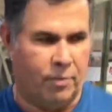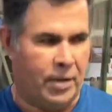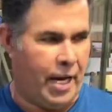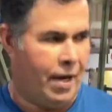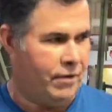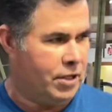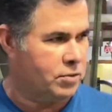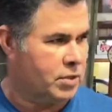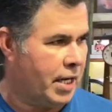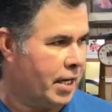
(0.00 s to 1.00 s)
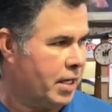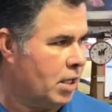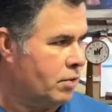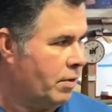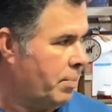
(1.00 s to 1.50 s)
down. This one's got a
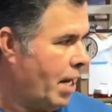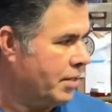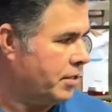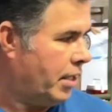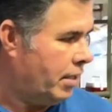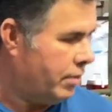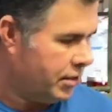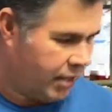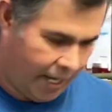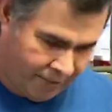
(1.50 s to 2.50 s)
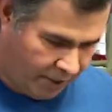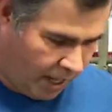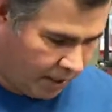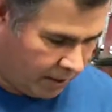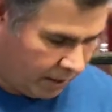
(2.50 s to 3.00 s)
coat of epoxy on it. It's kind of an
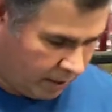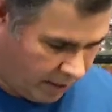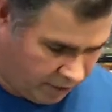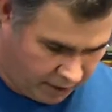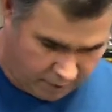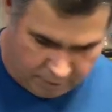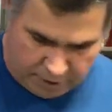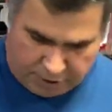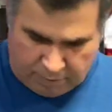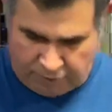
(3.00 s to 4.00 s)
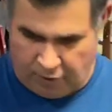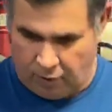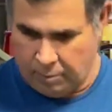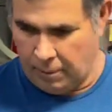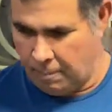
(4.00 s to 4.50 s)
odd color, I think I've mentioned
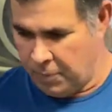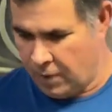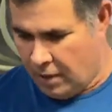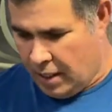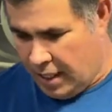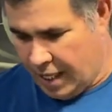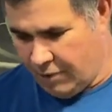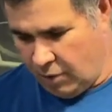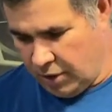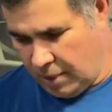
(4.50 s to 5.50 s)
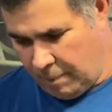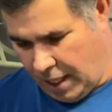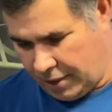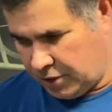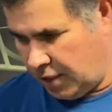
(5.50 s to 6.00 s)
before, but even with the
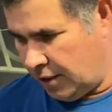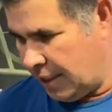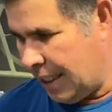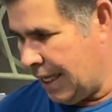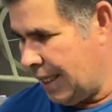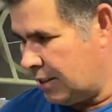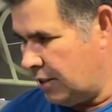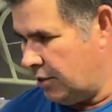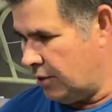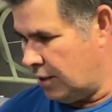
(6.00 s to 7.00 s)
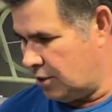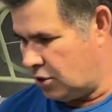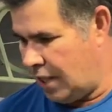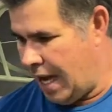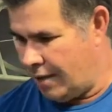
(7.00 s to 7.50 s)
epoxy on it, I like to do a
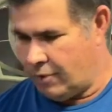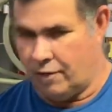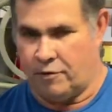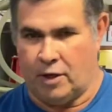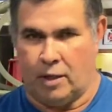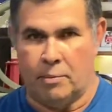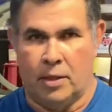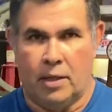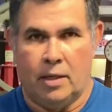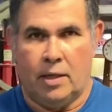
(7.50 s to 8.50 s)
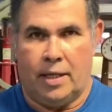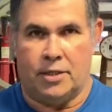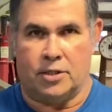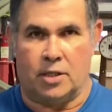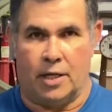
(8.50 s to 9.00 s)
slight rough up. It
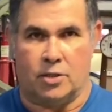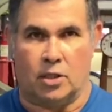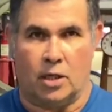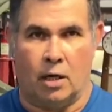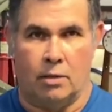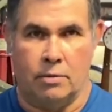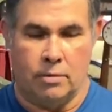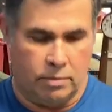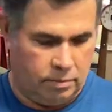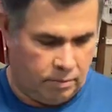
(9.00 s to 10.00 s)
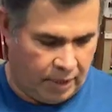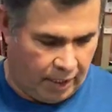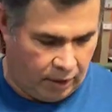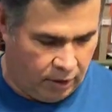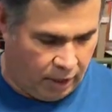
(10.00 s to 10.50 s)
just lets the glue get
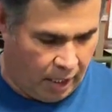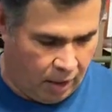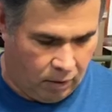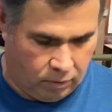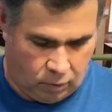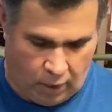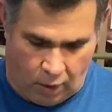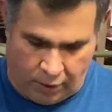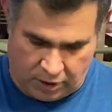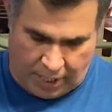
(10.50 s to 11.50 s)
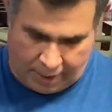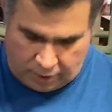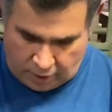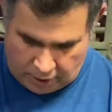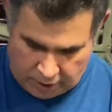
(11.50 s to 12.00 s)
a good hold. We always like
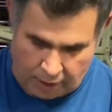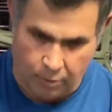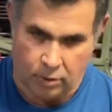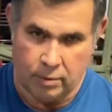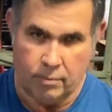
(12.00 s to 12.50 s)
doing a double